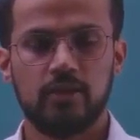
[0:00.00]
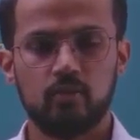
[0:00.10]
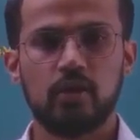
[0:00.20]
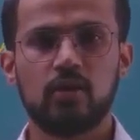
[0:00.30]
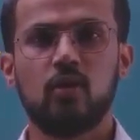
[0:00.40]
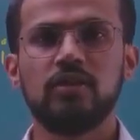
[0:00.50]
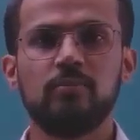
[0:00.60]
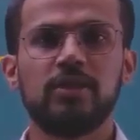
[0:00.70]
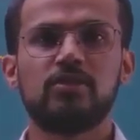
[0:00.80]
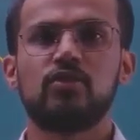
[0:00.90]
work on the
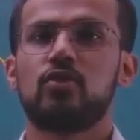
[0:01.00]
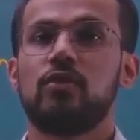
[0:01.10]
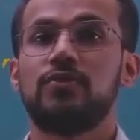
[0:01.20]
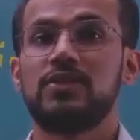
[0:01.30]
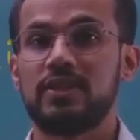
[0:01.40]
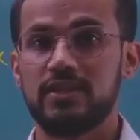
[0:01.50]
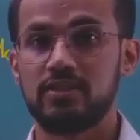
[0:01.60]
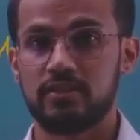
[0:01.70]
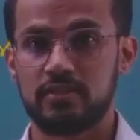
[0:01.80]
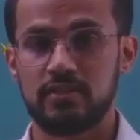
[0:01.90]
basis of
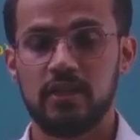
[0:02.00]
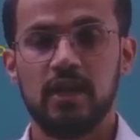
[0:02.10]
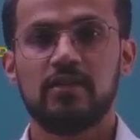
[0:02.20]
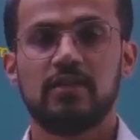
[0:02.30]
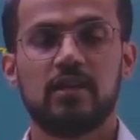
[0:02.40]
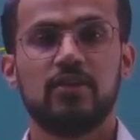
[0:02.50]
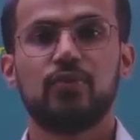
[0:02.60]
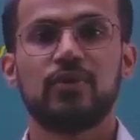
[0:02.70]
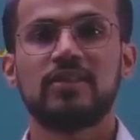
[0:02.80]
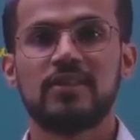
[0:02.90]
stages. There are
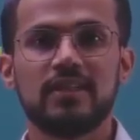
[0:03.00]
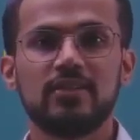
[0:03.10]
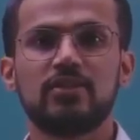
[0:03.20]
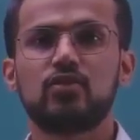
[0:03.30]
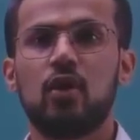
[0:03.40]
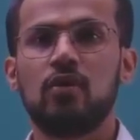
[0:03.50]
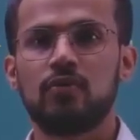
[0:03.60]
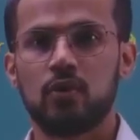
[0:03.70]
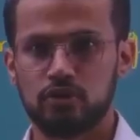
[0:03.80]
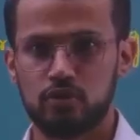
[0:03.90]
different stages of
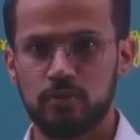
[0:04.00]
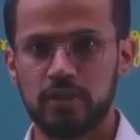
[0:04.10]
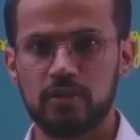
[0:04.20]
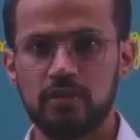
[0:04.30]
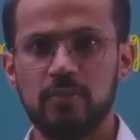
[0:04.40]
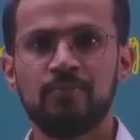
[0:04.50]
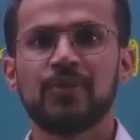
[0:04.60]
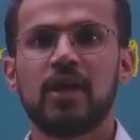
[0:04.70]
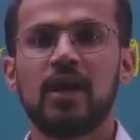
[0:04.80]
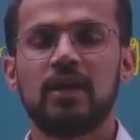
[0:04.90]
launch vehicle,
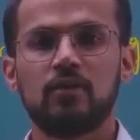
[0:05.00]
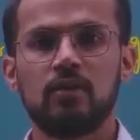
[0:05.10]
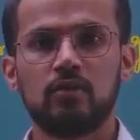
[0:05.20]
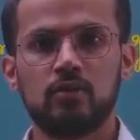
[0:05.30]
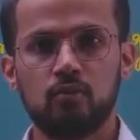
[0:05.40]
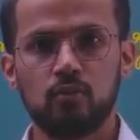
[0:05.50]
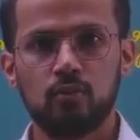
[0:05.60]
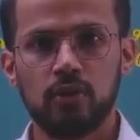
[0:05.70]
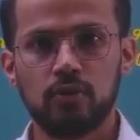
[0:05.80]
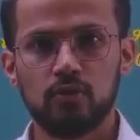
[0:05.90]
and
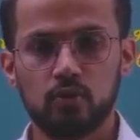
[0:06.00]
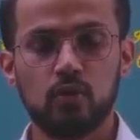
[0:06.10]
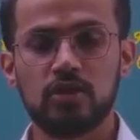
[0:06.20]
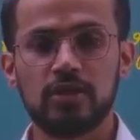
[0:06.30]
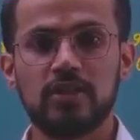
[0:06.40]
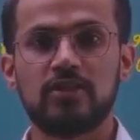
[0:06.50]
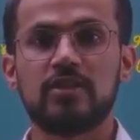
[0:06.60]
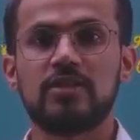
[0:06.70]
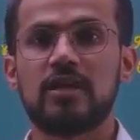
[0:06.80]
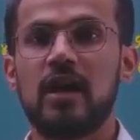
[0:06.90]
those
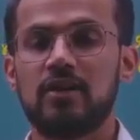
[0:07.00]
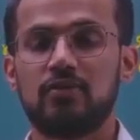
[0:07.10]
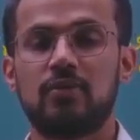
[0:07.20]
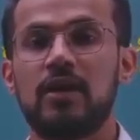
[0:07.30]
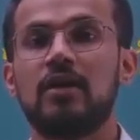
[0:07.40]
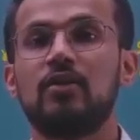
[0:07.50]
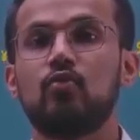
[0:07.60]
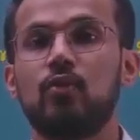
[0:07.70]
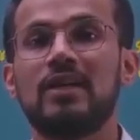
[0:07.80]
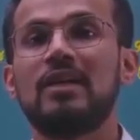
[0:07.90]
stages are fired
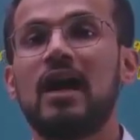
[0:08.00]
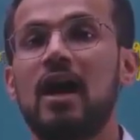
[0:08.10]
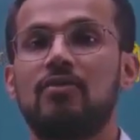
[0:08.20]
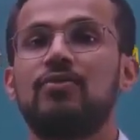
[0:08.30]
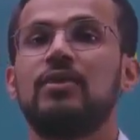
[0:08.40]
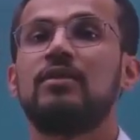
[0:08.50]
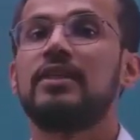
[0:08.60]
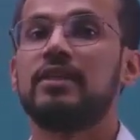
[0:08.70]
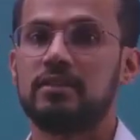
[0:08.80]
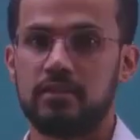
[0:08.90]
one after the